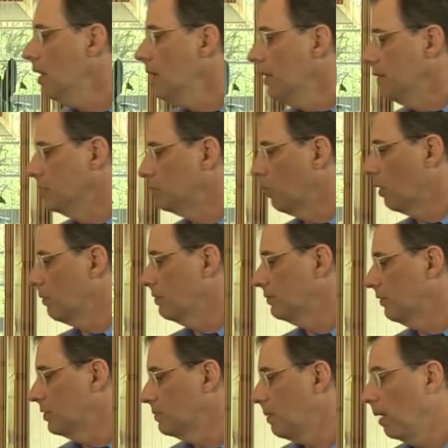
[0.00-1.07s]
This work was
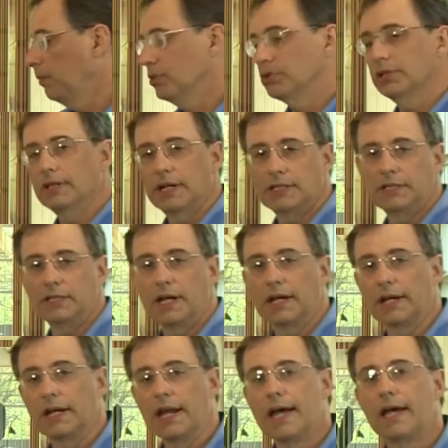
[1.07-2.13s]
first published in
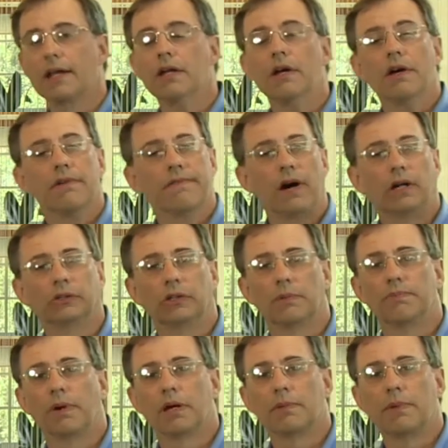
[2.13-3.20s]
1999, followed
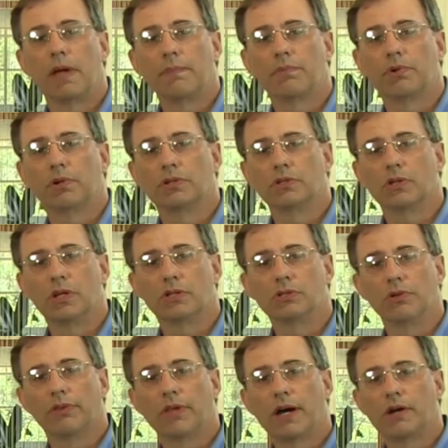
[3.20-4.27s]
up by a paper in, in
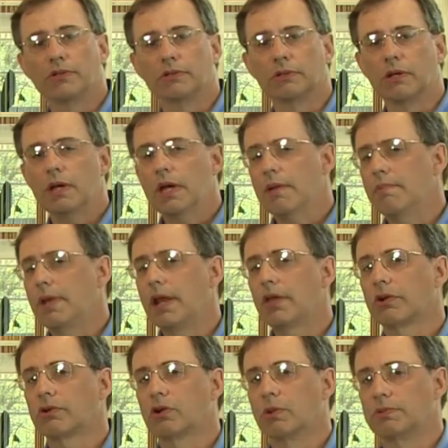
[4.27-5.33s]
2000. Many
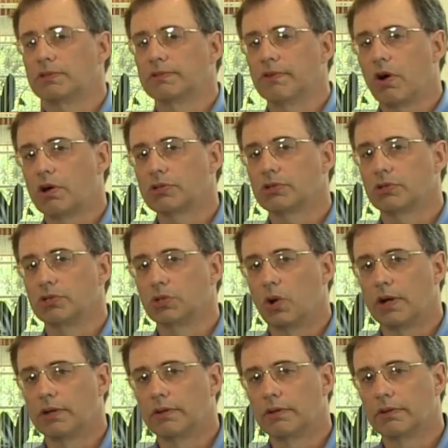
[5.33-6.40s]
other groups have also
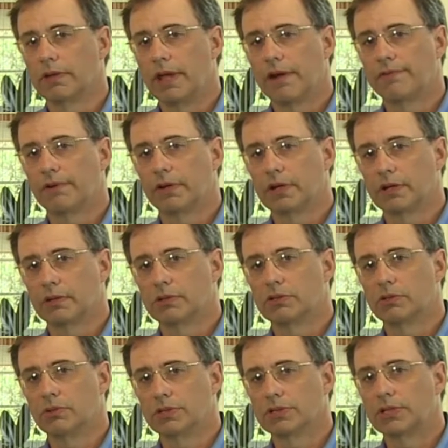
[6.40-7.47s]
joined the effort in,
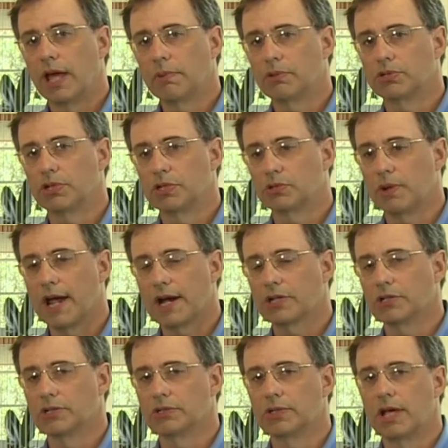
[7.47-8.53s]
to establish these
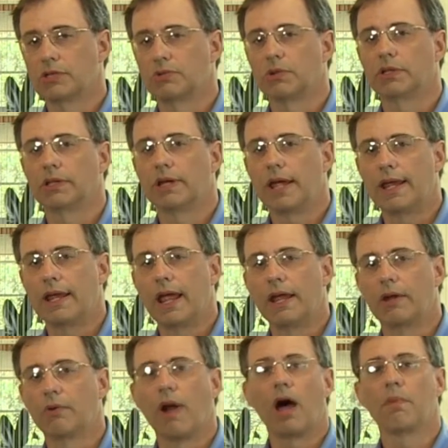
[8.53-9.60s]
reactions as really a, a
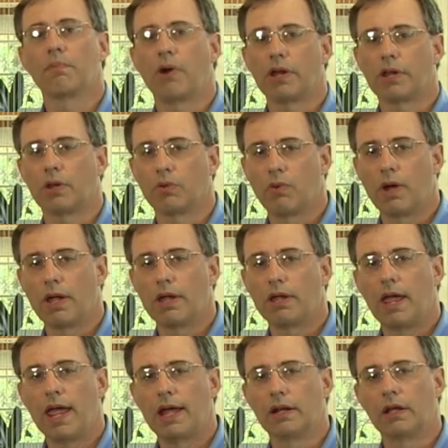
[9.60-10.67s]
groundbreaking way
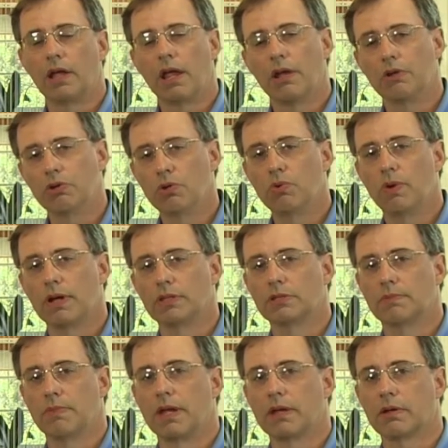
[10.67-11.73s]
and a, a, new way
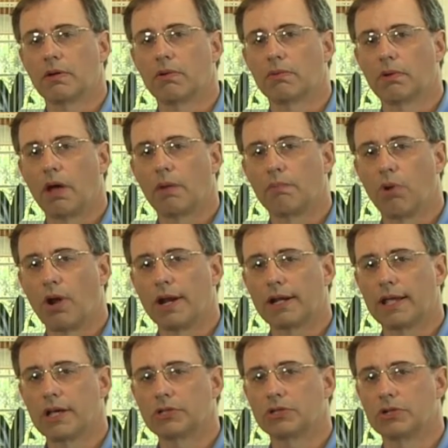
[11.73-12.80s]
to make uh,
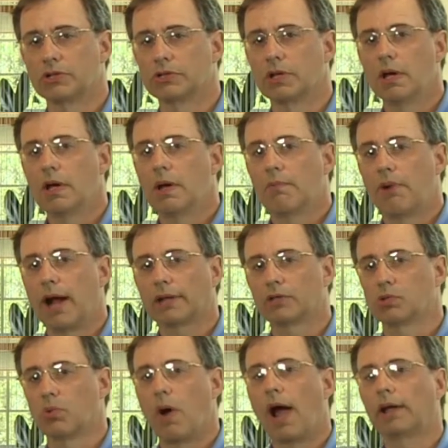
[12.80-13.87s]
boronic esters
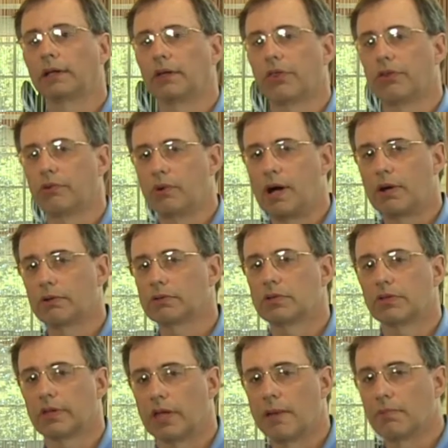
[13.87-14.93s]
practiced widely throughout
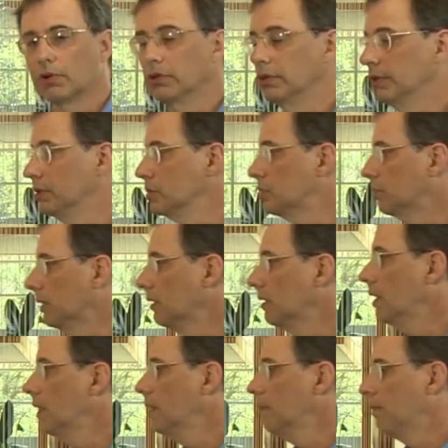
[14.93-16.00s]
the chemical industry,
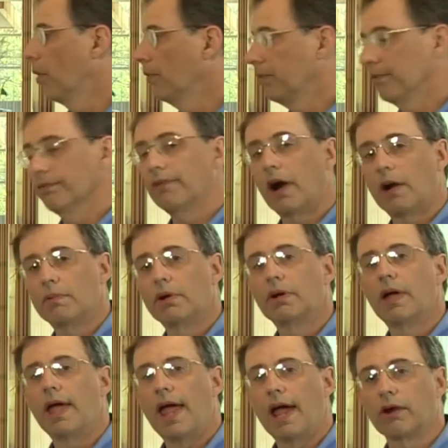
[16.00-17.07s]
both in pharma,
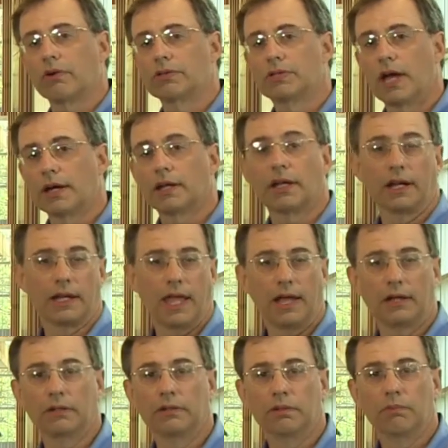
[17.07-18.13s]
agritech, and
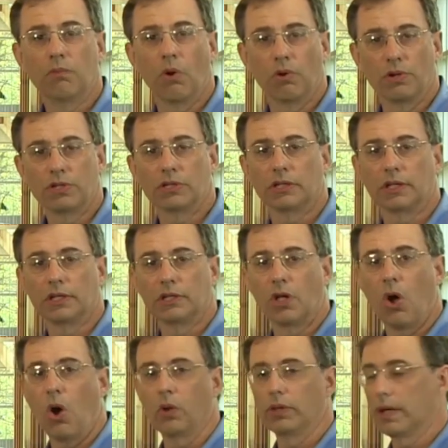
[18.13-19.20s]
again, more recently in
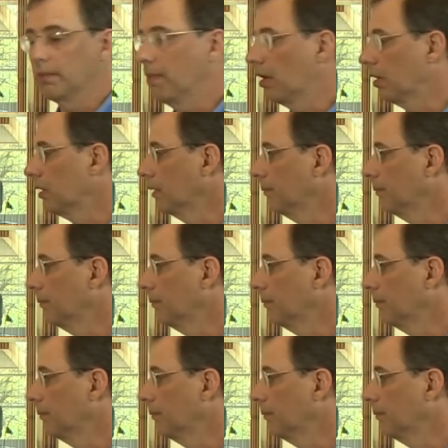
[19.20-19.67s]
the OLED market.